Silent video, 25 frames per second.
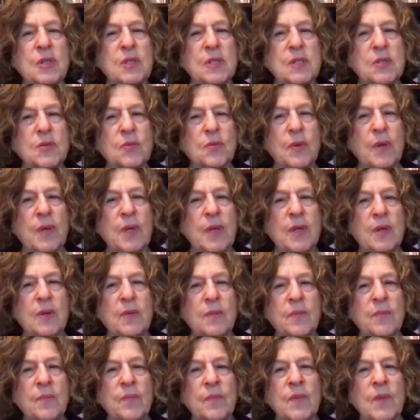it's
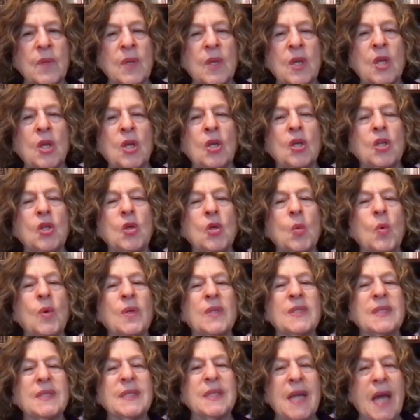written, "You
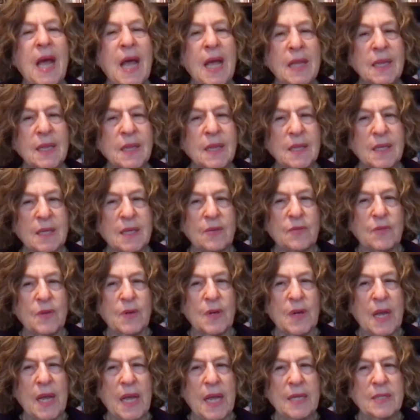will not leave
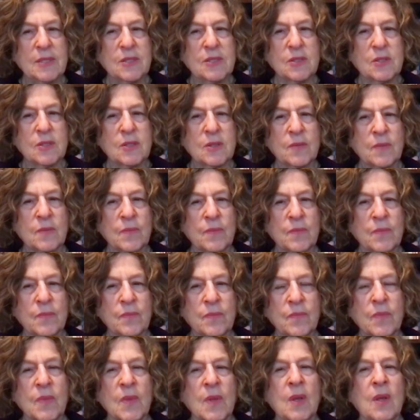in haste,
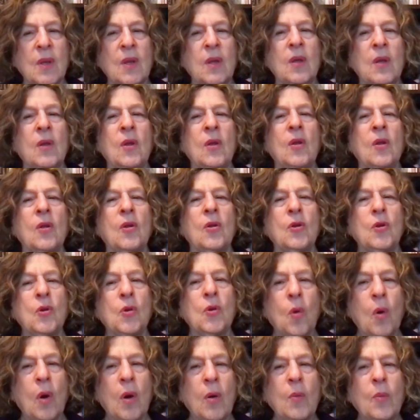
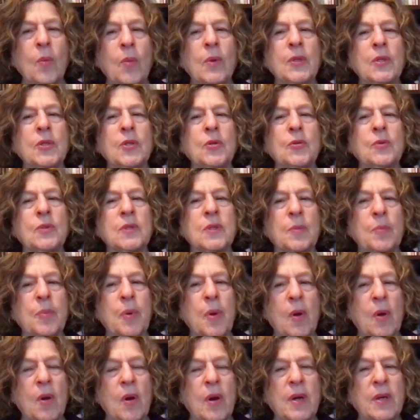nor will you
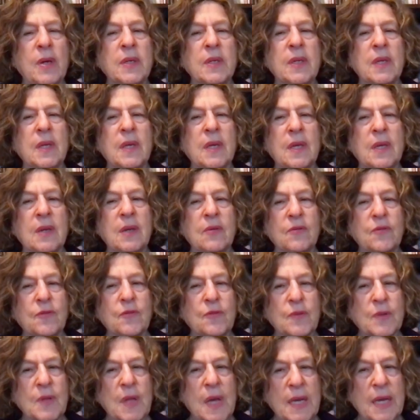depart in
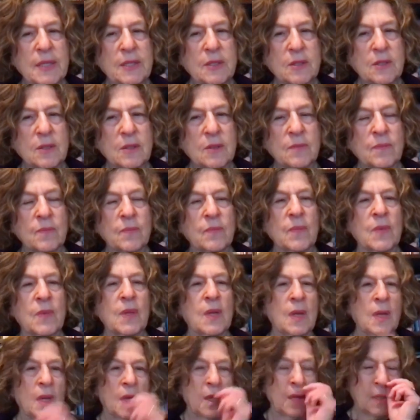flight."
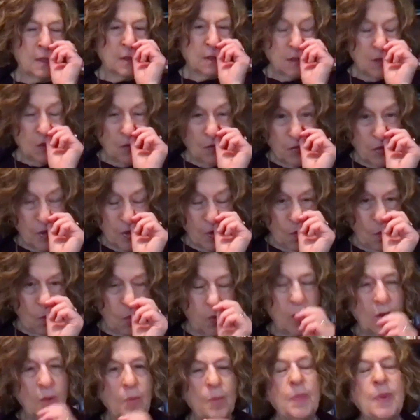So
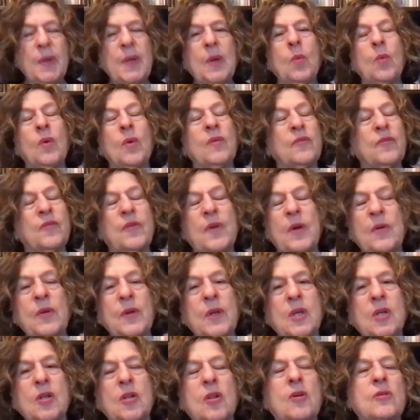we're very
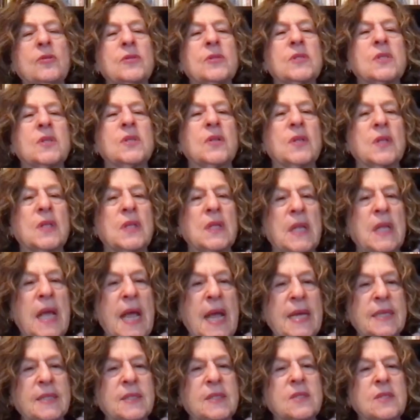close to the
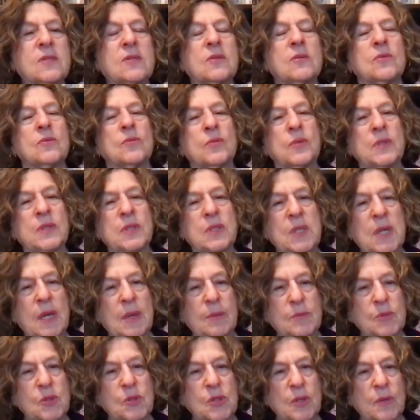last
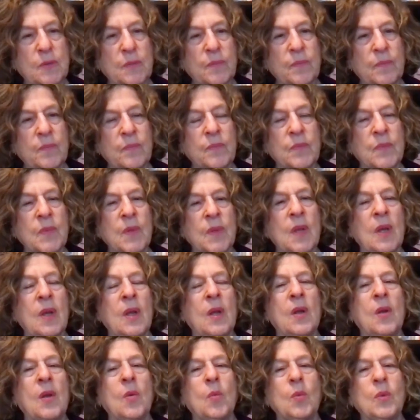redemption,
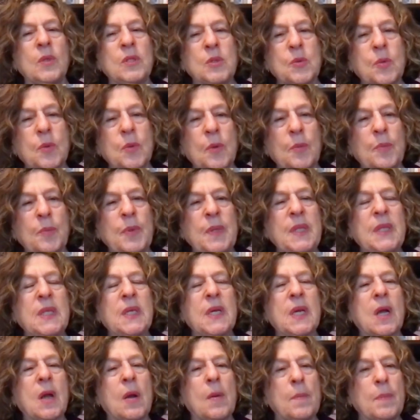which will be the
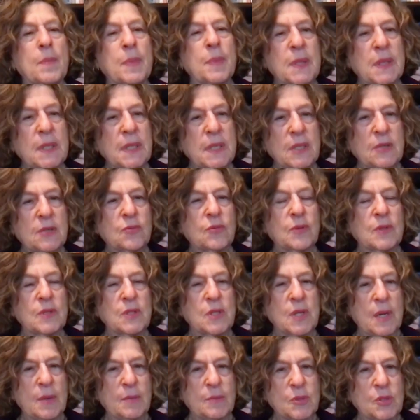complete
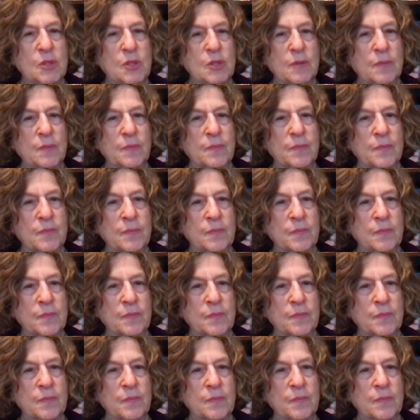redemption.